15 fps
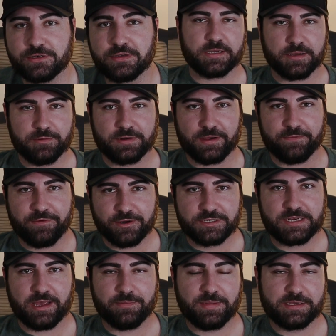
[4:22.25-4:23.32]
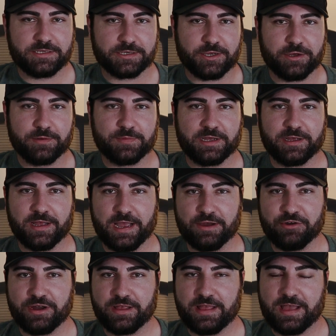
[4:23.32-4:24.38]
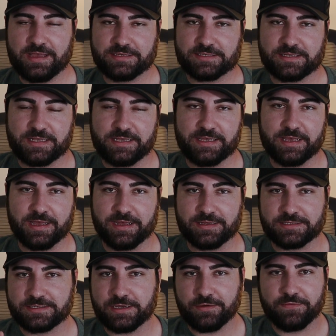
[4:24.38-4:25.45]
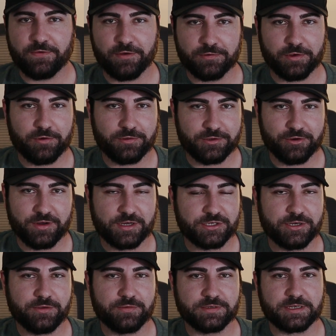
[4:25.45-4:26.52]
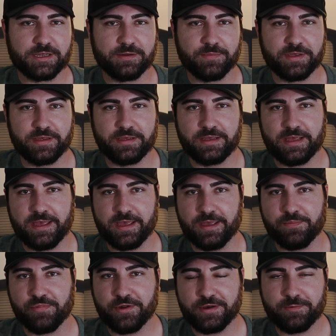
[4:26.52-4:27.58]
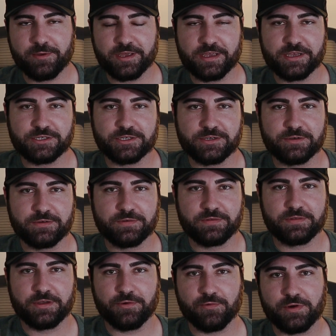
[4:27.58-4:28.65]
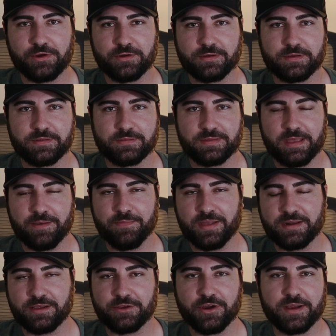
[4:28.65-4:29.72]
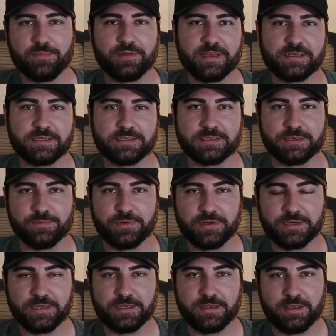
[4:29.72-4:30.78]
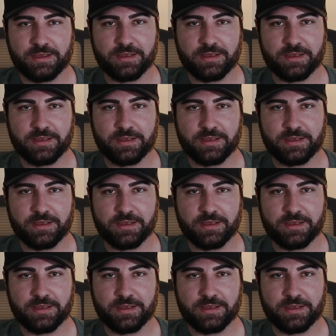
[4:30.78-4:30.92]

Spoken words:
So when I first got my Tacoma, I realized the cell phone holder issue was going to be a pretty big issue. There weren't that many great places to put it.